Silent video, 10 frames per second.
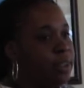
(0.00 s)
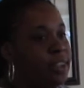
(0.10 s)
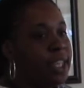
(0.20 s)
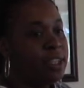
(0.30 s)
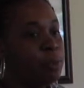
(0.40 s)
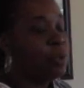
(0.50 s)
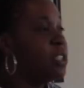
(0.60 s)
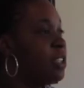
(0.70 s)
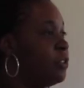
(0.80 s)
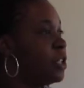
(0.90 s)
than the
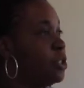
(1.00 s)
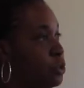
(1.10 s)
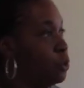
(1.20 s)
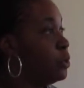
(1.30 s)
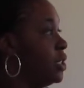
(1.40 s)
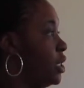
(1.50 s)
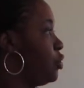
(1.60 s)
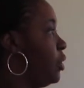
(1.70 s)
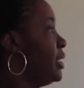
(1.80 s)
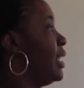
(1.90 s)
Pacifica School
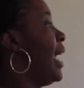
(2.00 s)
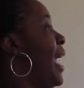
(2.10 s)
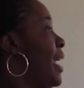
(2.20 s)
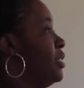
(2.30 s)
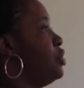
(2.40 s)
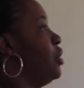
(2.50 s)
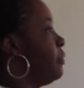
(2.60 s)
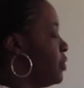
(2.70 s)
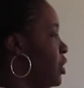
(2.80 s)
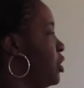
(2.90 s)
Districts and the
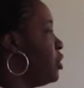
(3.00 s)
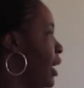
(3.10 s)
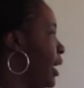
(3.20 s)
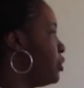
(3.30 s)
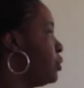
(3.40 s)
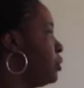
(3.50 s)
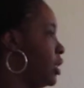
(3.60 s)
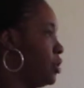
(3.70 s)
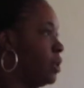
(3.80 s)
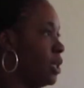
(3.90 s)
Jefferson Union High School
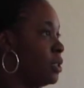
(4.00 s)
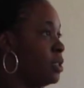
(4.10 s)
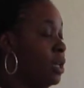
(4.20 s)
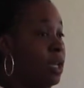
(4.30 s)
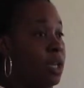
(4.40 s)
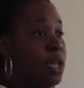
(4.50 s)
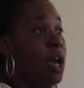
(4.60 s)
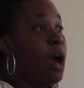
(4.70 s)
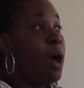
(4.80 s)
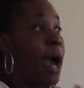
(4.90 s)
Districts.
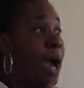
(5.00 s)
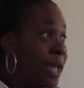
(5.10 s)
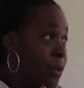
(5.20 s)
I